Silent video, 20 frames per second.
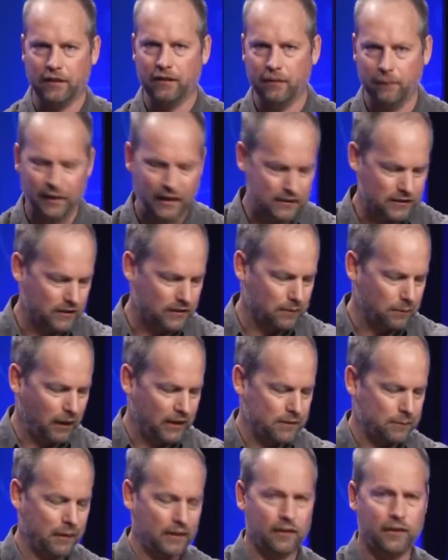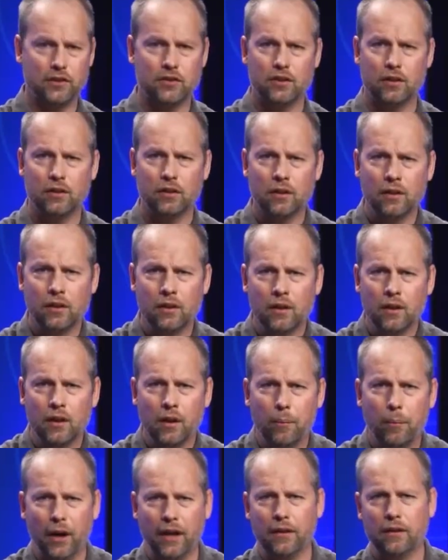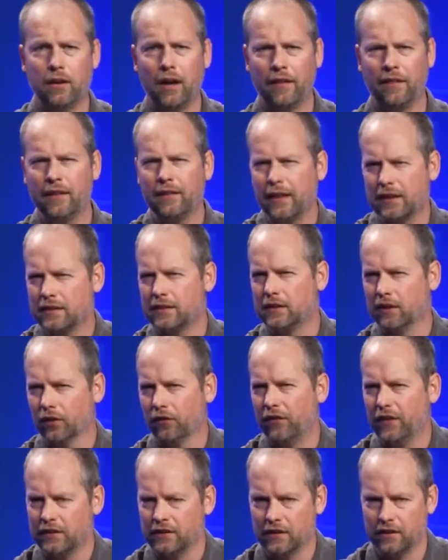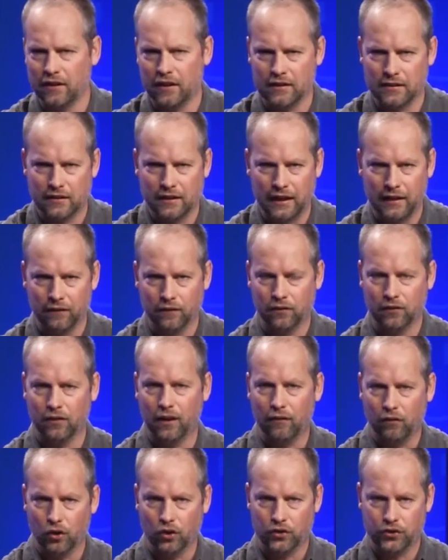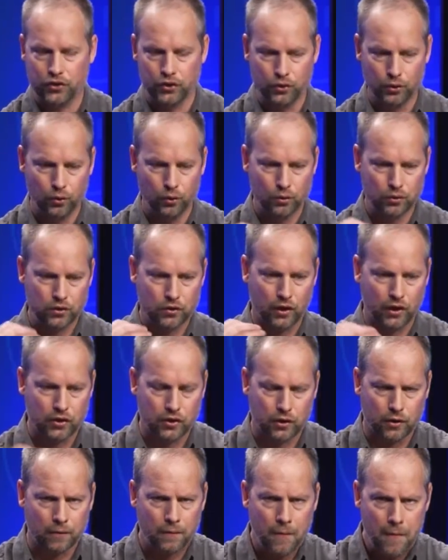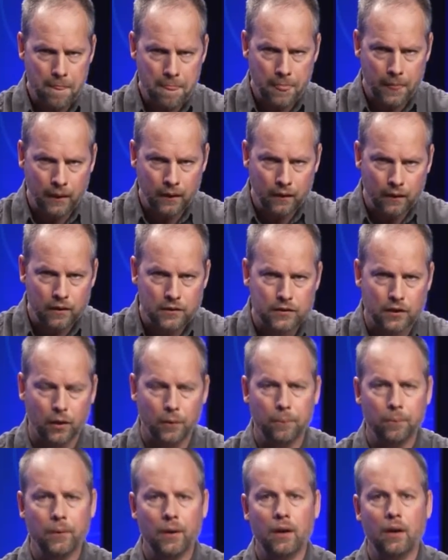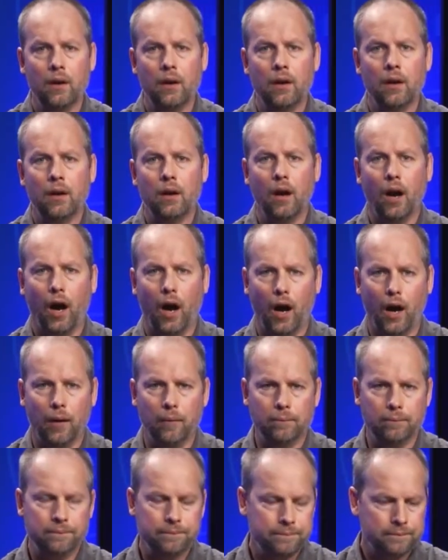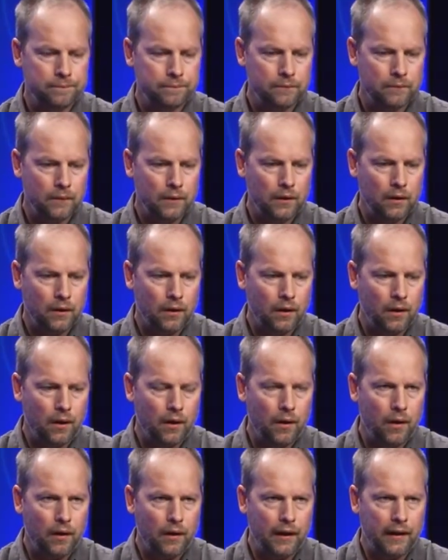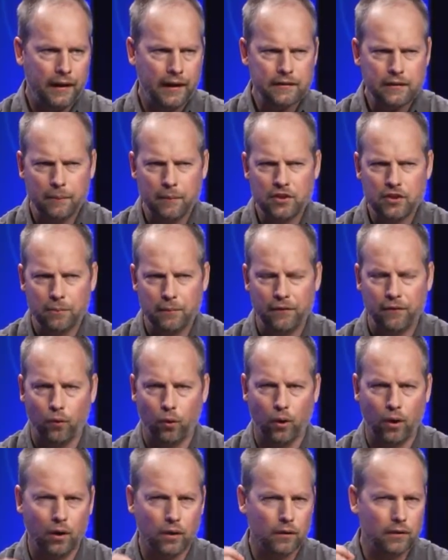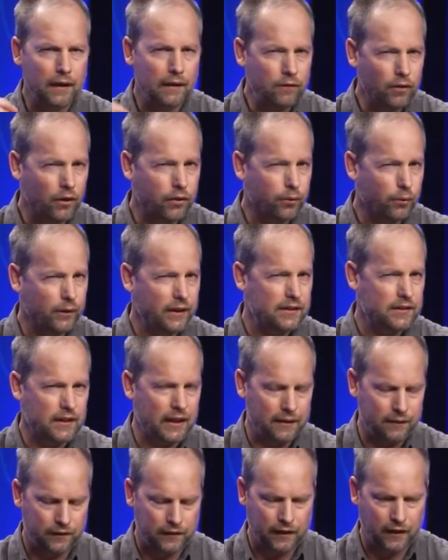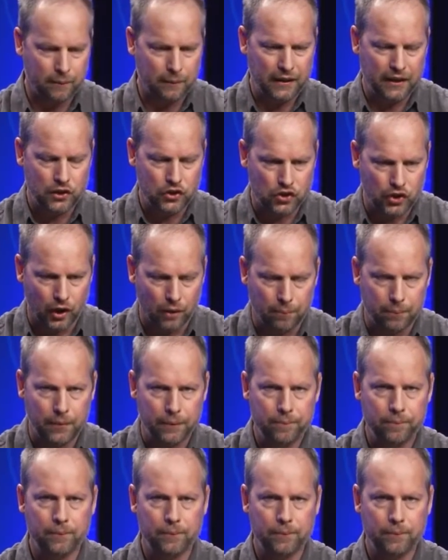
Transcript: I mean, that's just my speculation. But I think that still fits into this kind of level 2 structure. So, and as I mentioned before, level 3 is kind of going to be a jump.